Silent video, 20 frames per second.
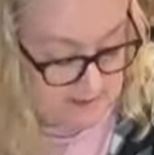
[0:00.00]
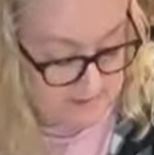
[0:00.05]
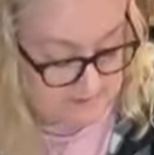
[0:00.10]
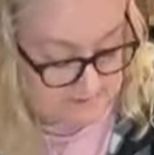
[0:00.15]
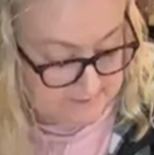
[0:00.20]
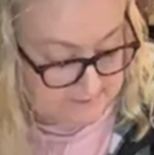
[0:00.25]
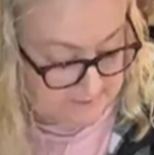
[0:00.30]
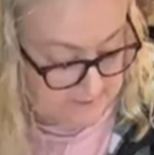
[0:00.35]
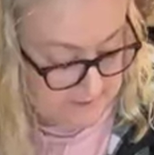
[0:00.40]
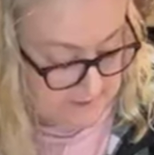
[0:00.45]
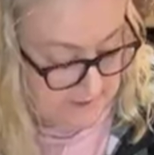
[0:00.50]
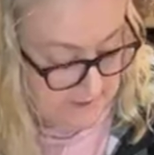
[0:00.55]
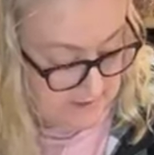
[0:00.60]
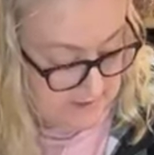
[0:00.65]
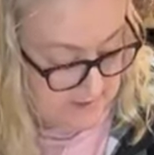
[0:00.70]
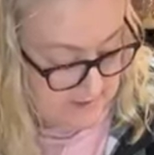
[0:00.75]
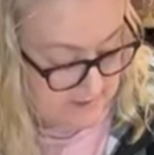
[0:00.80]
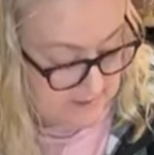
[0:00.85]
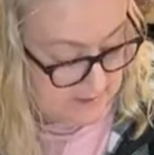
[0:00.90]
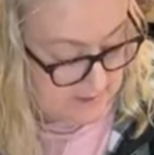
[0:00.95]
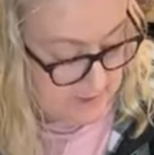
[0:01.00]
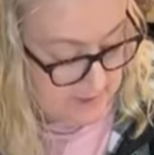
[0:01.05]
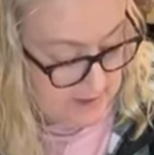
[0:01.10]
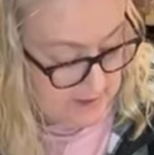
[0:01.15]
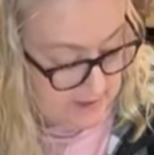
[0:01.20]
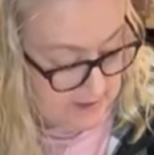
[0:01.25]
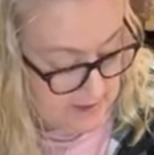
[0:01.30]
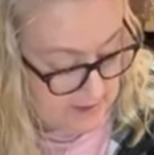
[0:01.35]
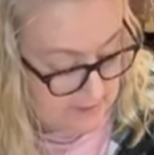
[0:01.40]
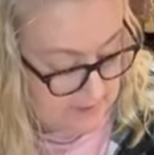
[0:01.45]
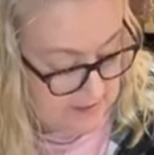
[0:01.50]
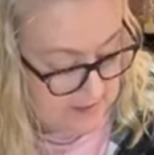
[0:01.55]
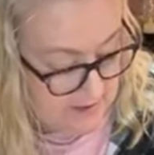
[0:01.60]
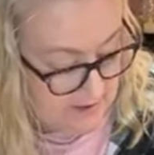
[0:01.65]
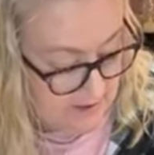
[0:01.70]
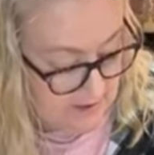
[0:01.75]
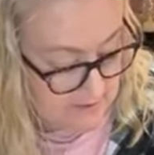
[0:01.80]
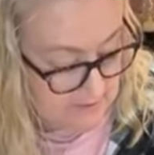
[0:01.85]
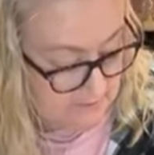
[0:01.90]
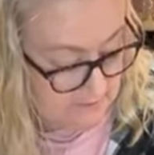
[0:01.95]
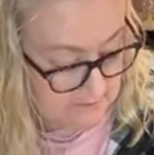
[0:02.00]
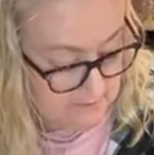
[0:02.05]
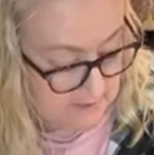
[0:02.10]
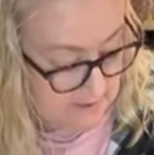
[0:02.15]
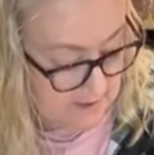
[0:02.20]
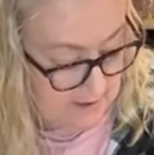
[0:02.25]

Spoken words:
This illness has been a humdinger.